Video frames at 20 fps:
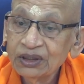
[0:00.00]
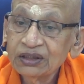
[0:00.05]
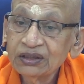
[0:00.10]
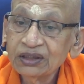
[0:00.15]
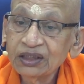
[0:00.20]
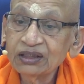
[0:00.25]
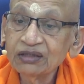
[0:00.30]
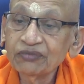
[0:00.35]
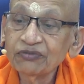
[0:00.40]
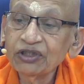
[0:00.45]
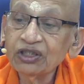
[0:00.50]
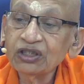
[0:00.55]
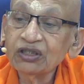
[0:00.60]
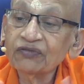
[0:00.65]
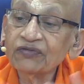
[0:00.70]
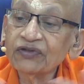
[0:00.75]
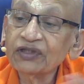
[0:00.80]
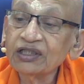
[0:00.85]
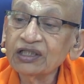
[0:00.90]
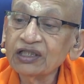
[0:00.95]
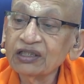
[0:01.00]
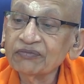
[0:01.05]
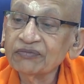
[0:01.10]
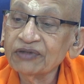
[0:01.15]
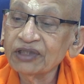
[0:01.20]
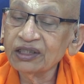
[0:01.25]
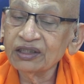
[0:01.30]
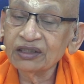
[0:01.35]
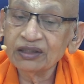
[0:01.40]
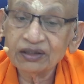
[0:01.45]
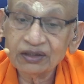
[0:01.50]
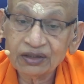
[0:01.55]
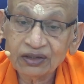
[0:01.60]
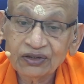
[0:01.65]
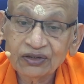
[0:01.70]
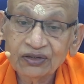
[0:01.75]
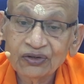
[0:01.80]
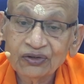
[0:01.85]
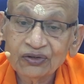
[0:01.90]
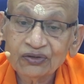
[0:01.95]
There is a means of attainment.
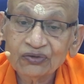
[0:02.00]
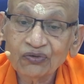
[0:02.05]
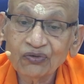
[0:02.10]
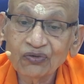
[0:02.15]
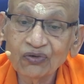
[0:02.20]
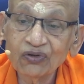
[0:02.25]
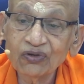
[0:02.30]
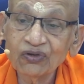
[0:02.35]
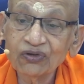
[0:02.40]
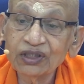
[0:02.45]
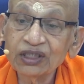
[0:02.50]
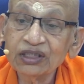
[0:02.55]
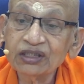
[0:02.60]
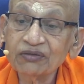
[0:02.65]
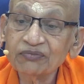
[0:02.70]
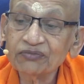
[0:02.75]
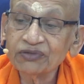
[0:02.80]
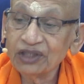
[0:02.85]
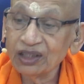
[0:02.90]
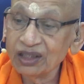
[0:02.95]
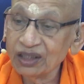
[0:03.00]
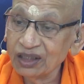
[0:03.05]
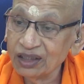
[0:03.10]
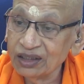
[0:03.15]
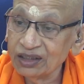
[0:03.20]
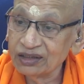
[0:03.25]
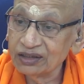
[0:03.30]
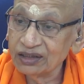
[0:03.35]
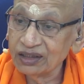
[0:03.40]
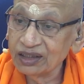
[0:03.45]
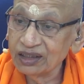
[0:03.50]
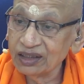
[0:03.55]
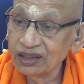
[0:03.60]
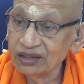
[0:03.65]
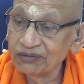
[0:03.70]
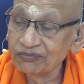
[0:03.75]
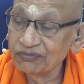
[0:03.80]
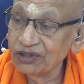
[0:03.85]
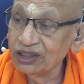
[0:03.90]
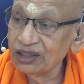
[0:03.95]
So all of this samsara is
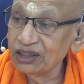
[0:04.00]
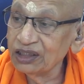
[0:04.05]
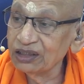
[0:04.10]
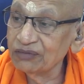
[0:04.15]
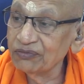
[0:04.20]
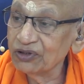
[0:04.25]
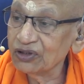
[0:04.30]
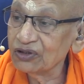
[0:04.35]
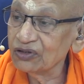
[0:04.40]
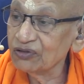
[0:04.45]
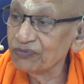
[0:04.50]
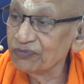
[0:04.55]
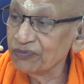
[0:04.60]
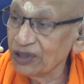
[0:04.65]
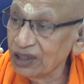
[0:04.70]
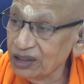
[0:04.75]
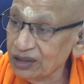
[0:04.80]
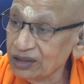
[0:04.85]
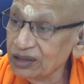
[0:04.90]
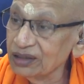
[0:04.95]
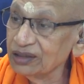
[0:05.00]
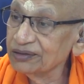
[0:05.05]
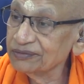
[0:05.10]
there mainly because of bhranti.